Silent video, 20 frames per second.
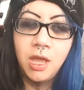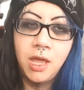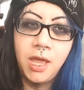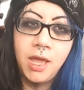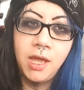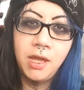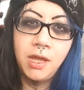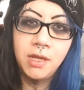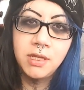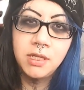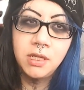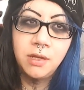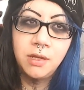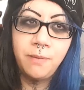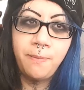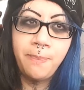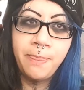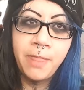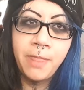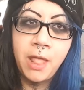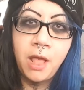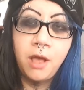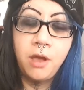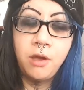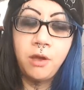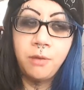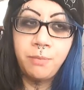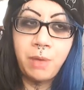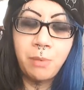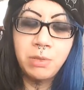and, um,
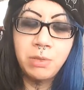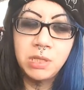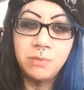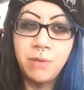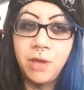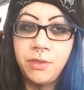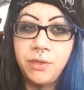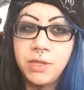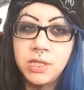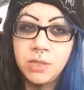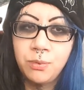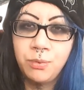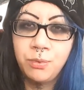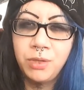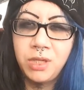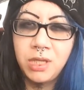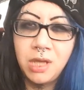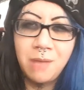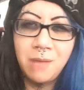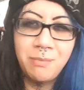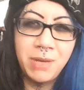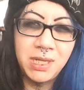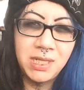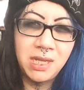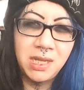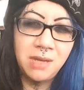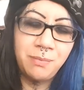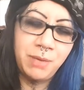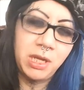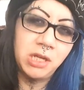oh, baby's mouth isn't really on my
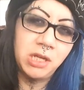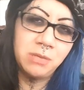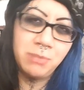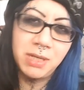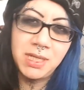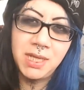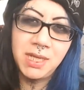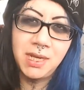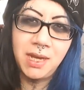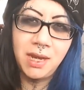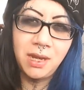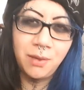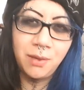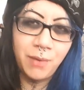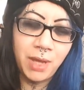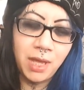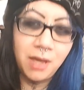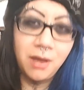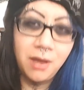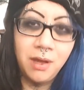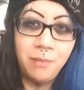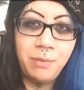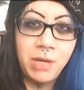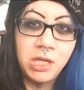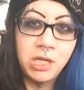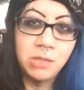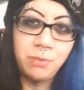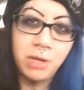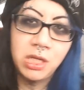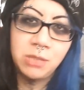tit, but here's my tit anyway. Oh,
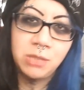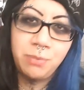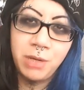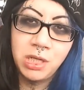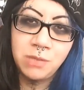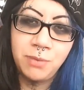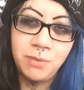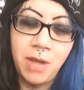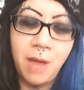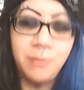picture, picture, picture.